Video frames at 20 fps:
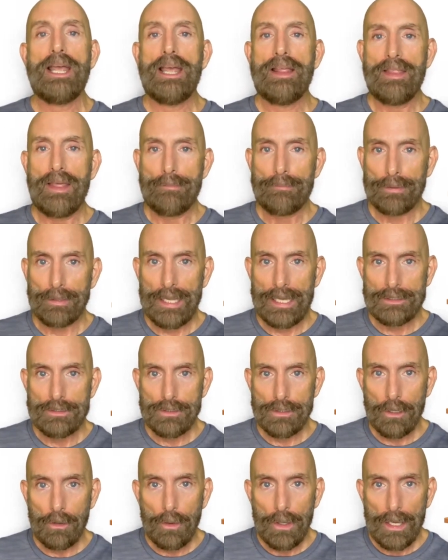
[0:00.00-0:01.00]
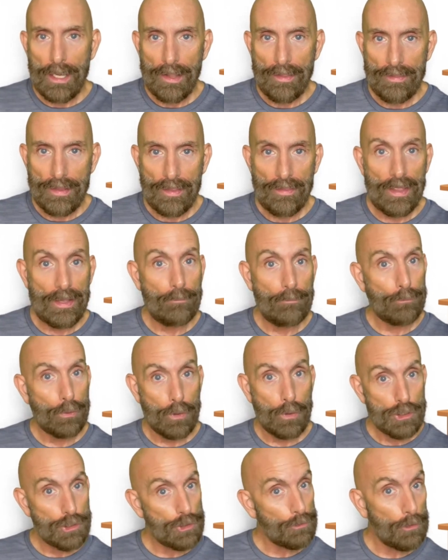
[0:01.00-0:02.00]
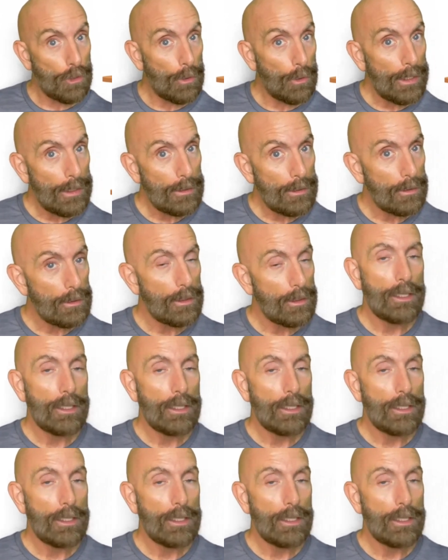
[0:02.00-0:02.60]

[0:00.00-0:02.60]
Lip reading: They plateau, and then they push through it,